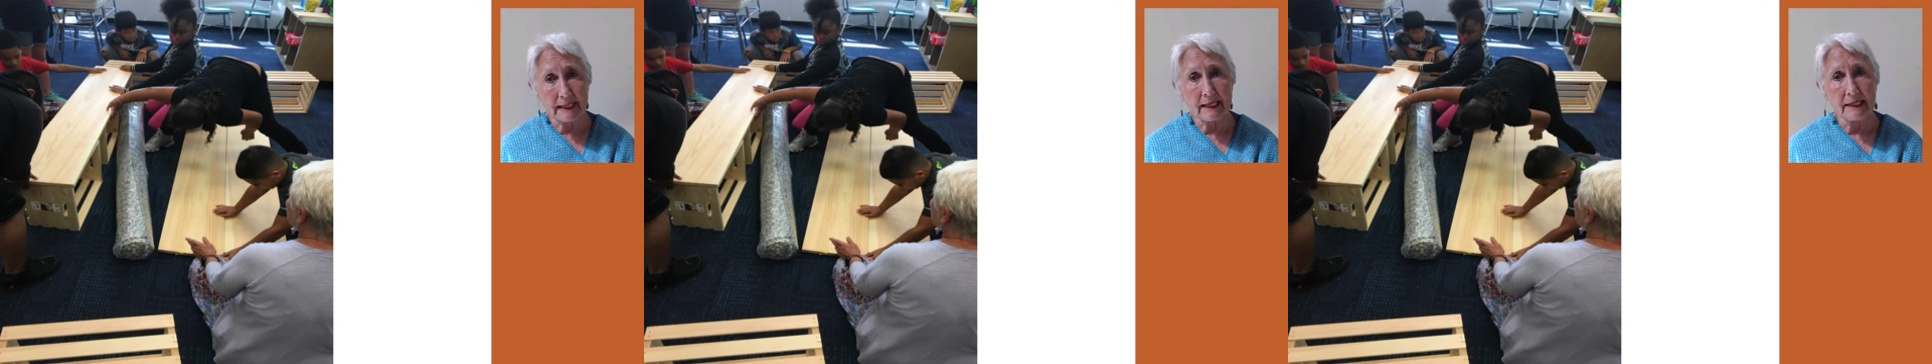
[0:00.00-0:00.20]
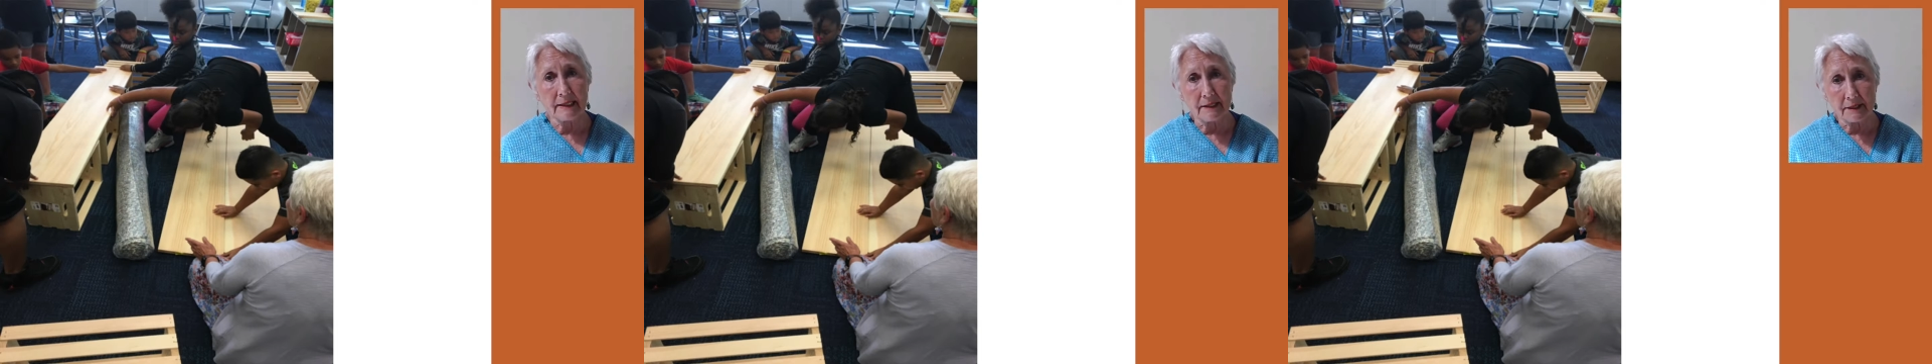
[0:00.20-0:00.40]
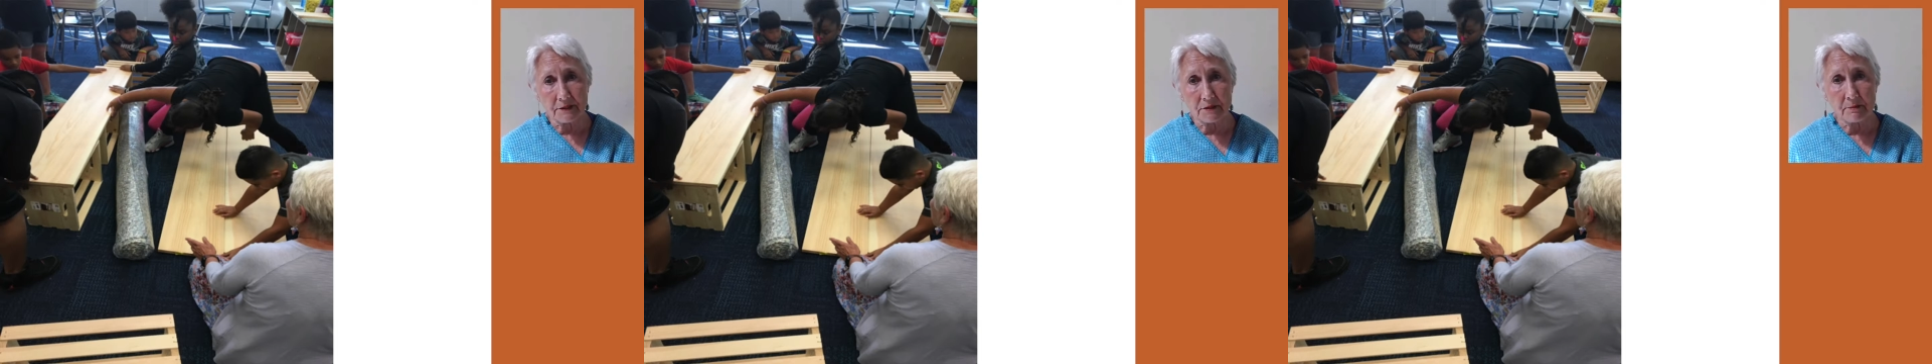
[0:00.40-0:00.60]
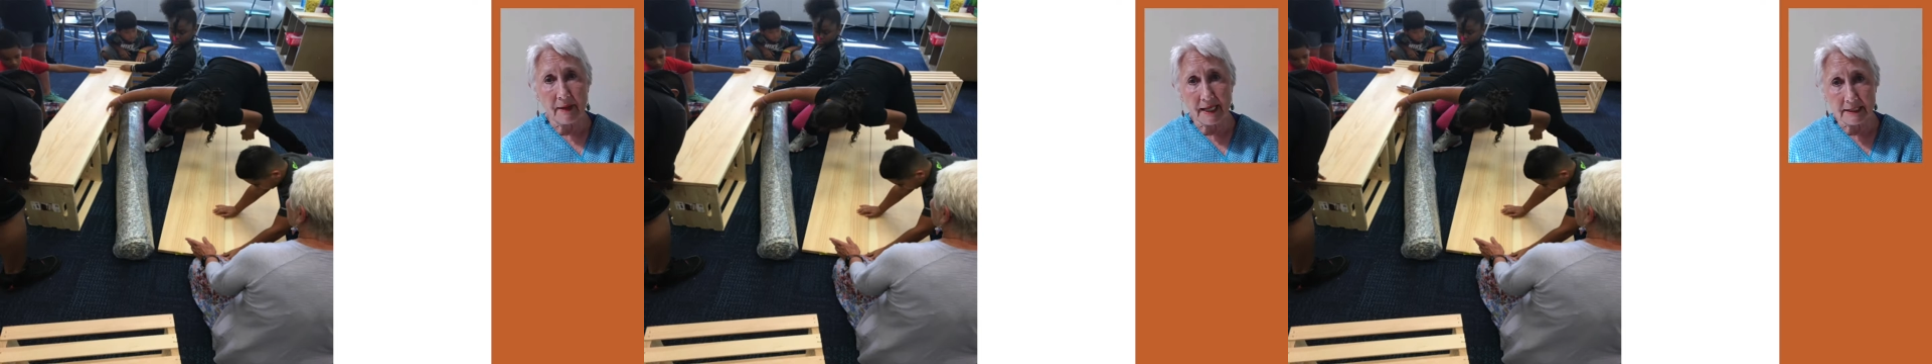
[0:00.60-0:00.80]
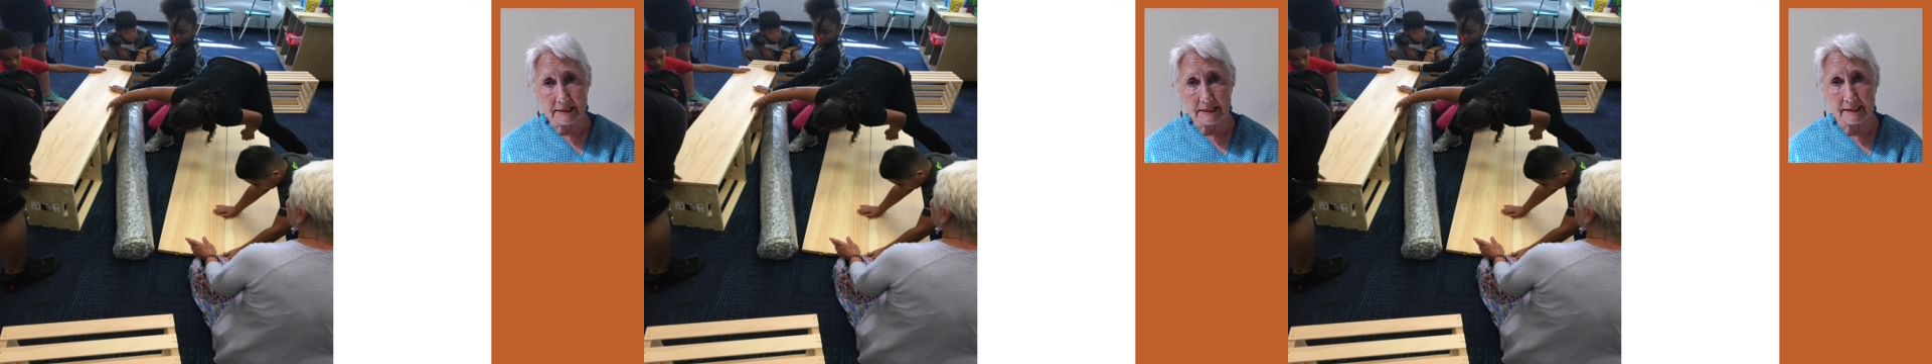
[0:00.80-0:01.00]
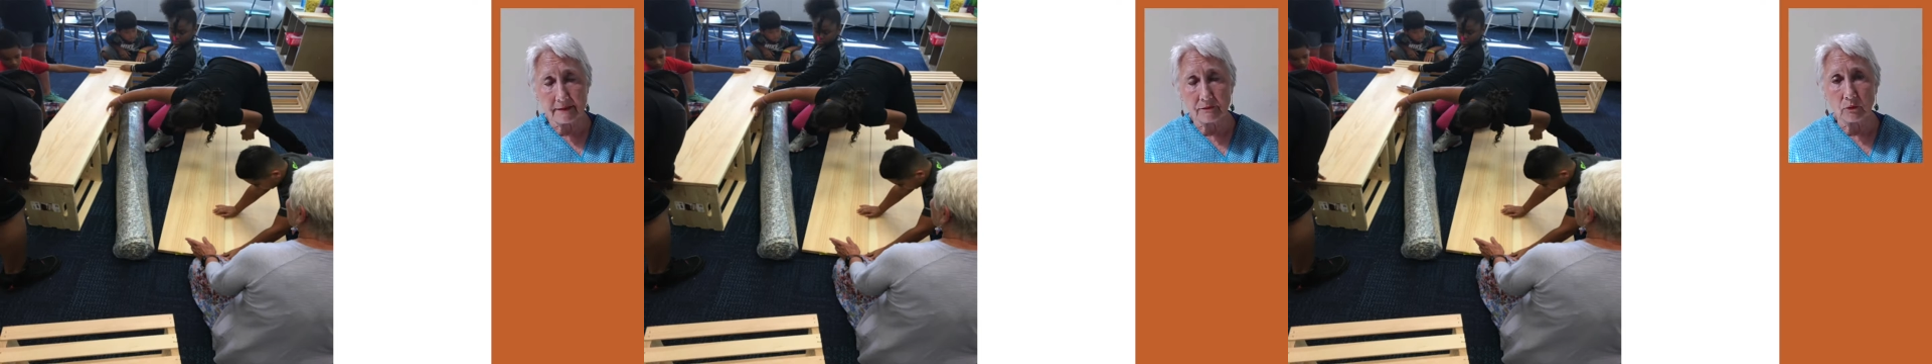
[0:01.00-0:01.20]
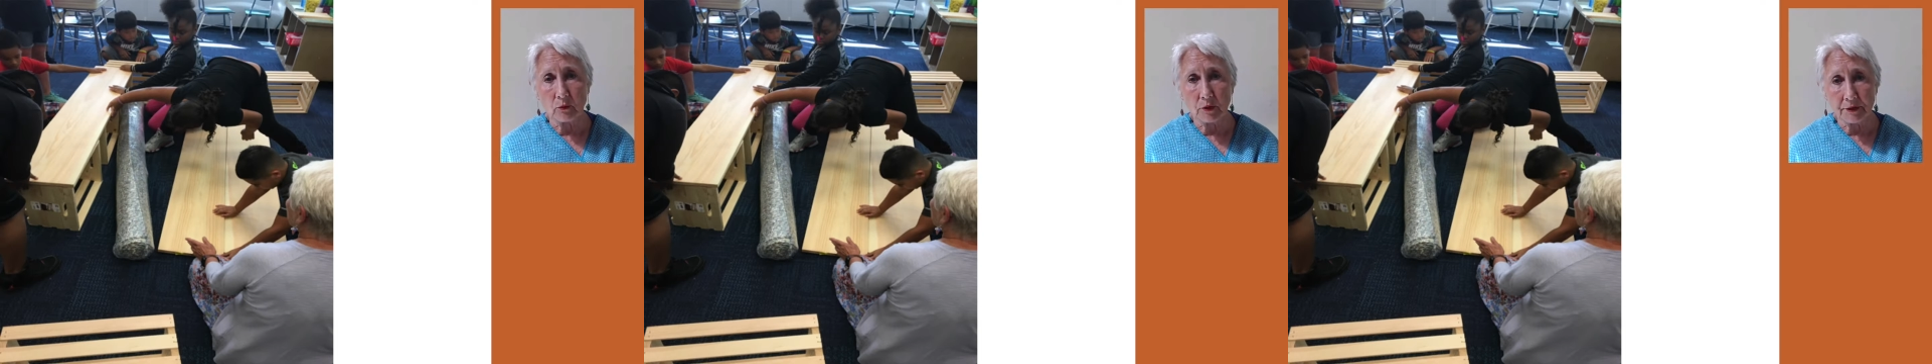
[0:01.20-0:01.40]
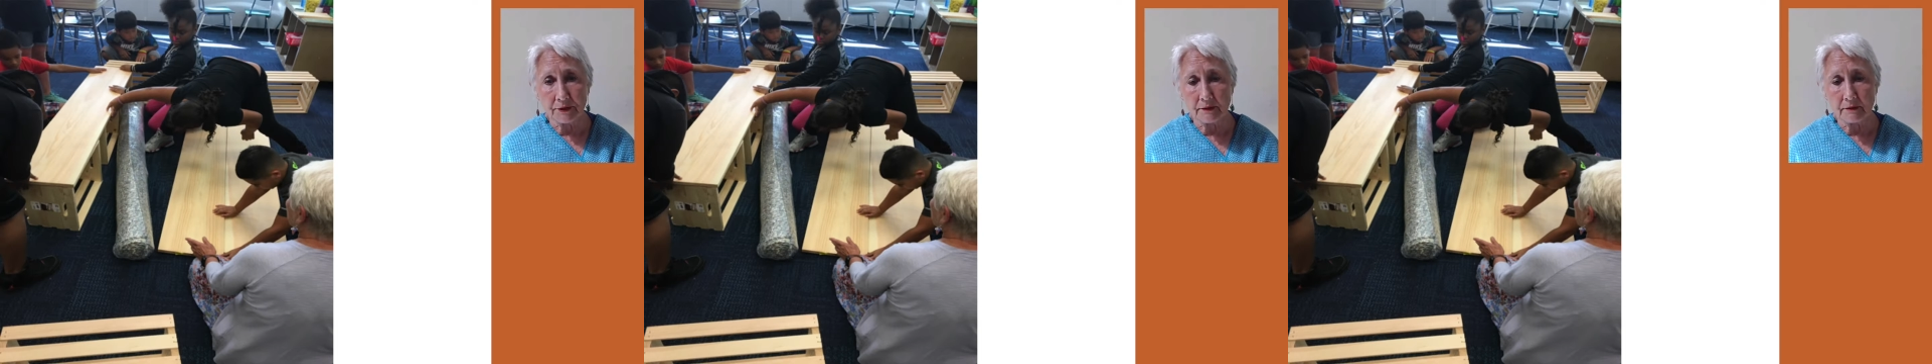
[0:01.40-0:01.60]
inexpensive
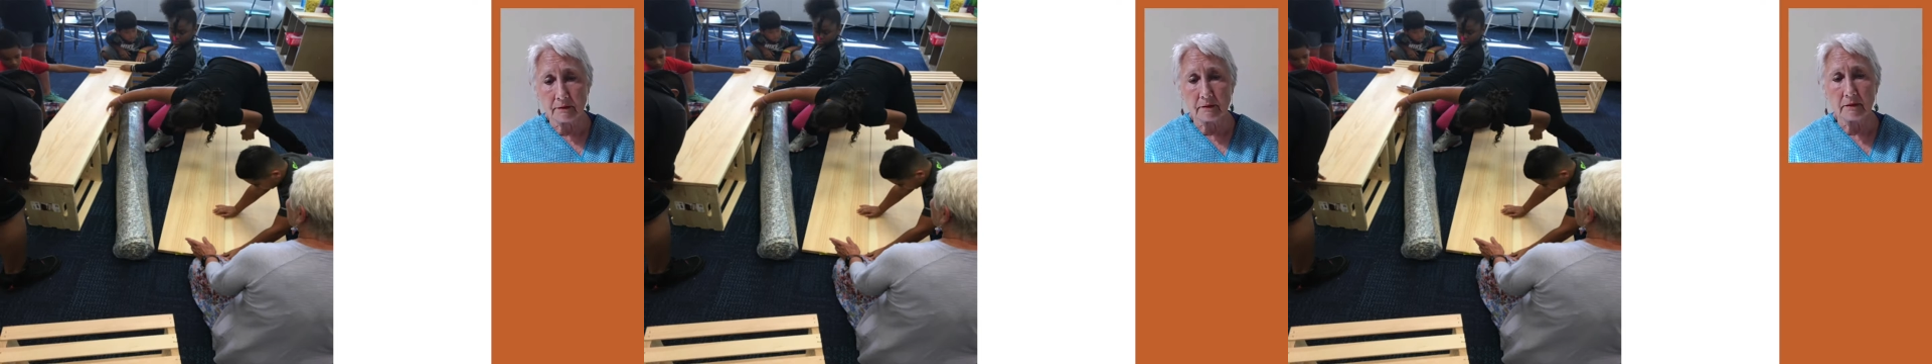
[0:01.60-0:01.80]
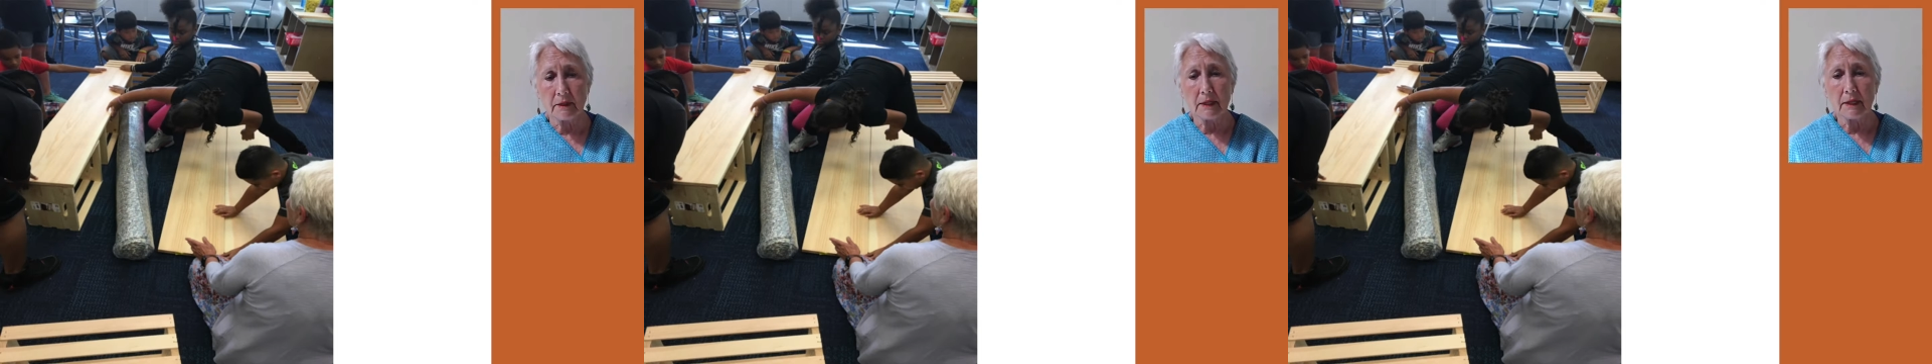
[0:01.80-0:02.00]
wooden